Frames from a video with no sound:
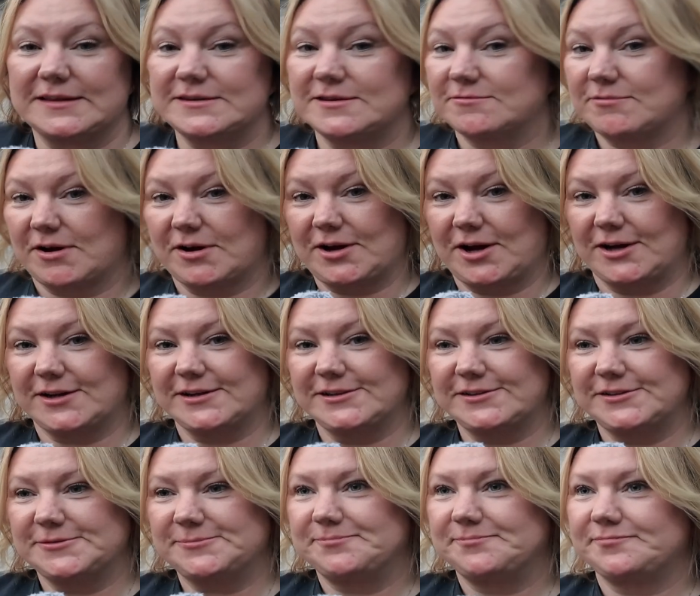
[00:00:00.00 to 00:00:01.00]
this is Rock
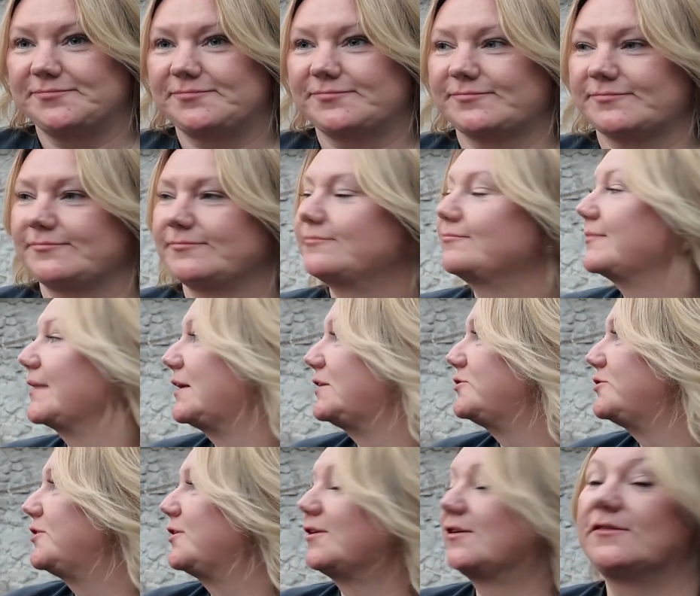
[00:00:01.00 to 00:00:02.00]
Cottage,
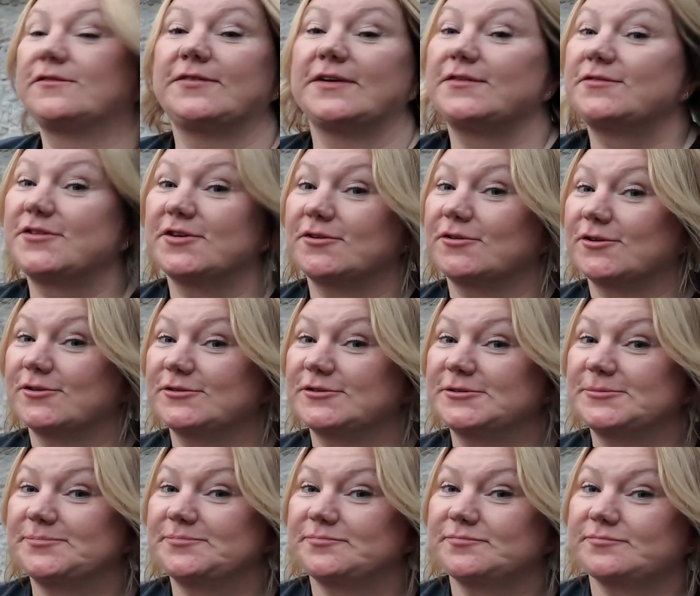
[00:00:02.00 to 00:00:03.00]

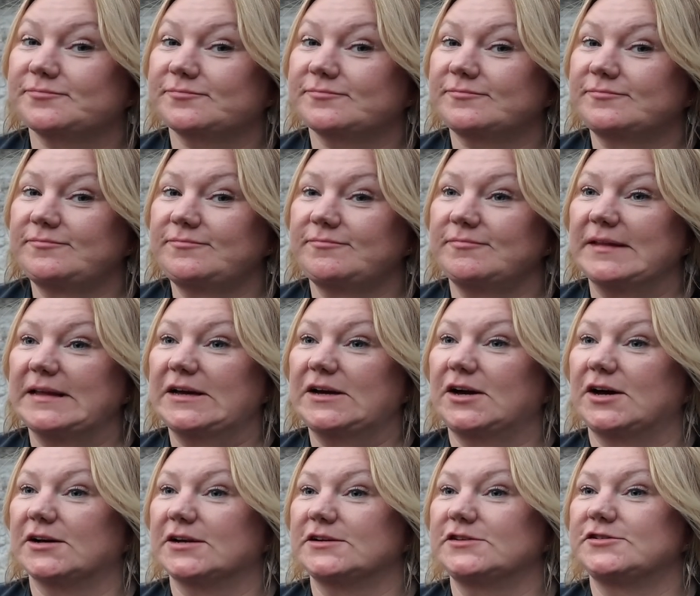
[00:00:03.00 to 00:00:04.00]
250-year-old
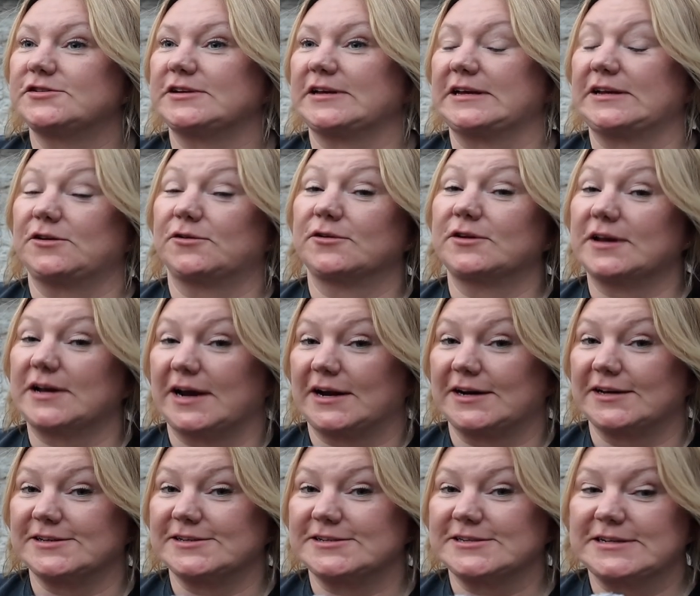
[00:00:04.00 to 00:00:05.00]
cottage in Northern
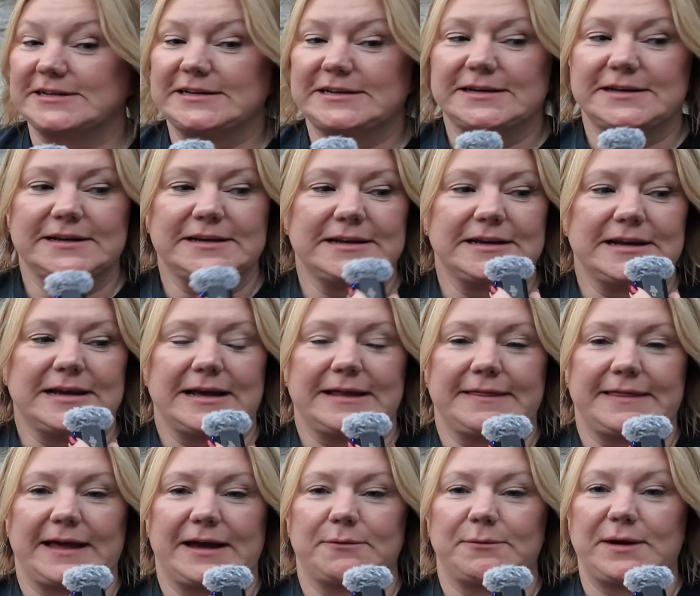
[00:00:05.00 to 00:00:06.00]
Ireland
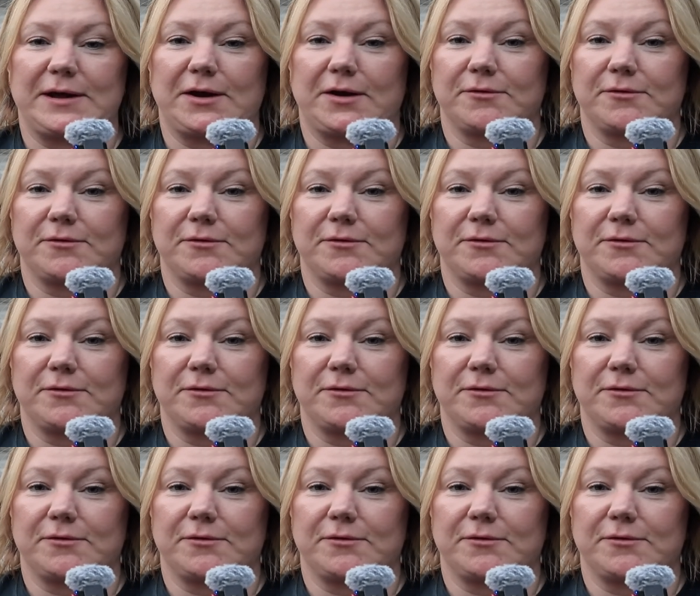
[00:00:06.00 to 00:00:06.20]
that we